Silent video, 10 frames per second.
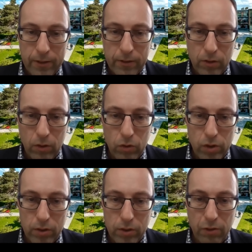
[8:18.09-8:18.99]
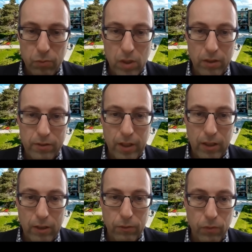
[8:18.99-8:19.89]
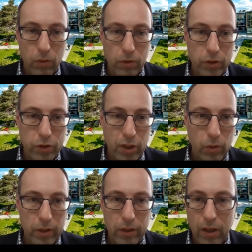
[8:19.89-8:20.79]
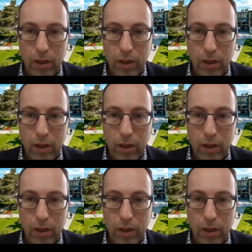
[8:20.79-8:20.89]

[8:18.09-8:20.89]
So just give me a second for showing